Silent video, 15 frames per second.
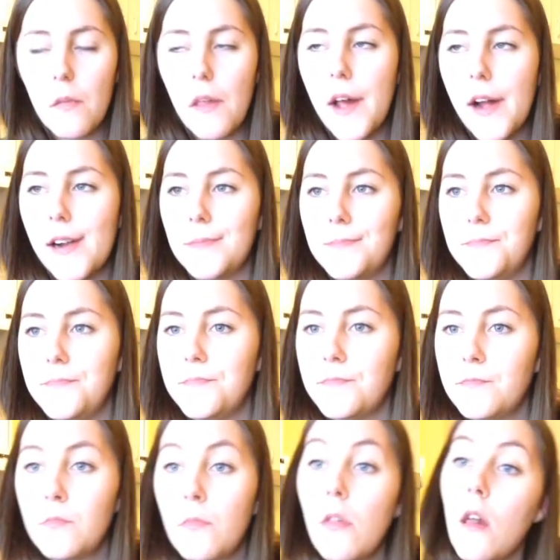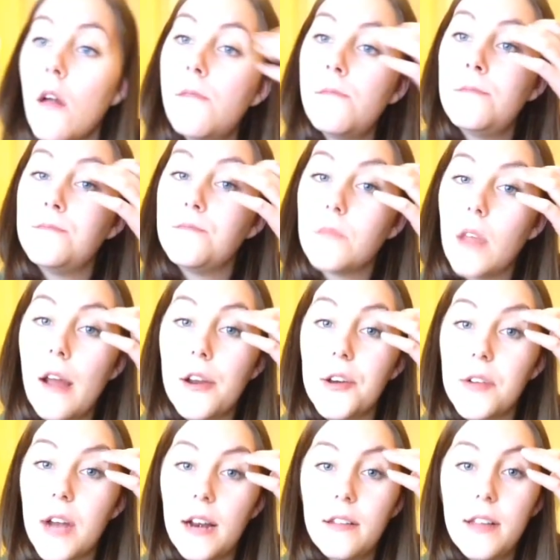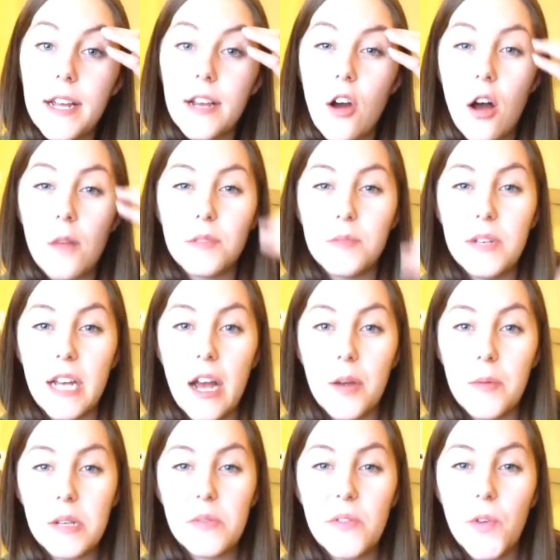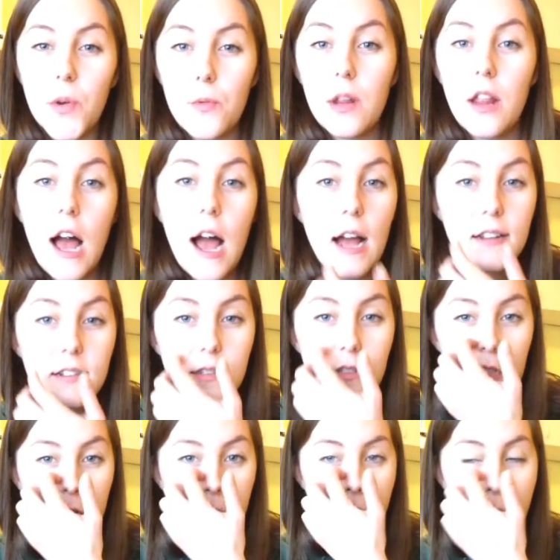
I don't know, it kind of like calms me down. It makes me feel relaxed.